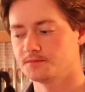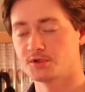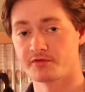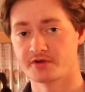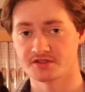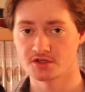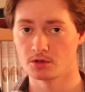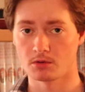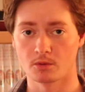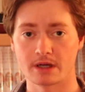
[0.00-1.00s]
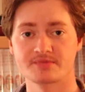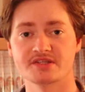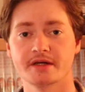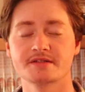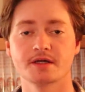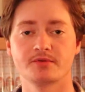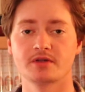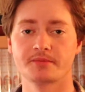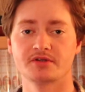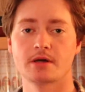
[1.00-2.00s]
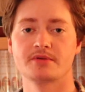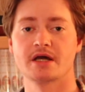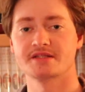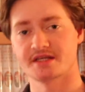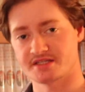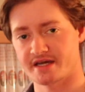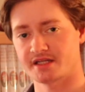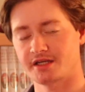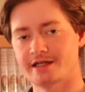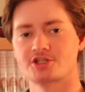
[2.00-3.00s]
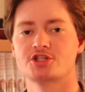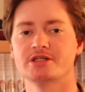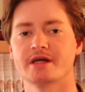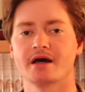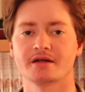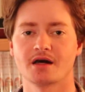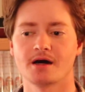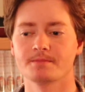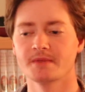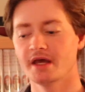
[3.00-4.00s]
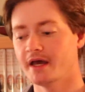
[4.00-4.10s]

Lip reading: Don't forget to go to our website, www.titanichg.com,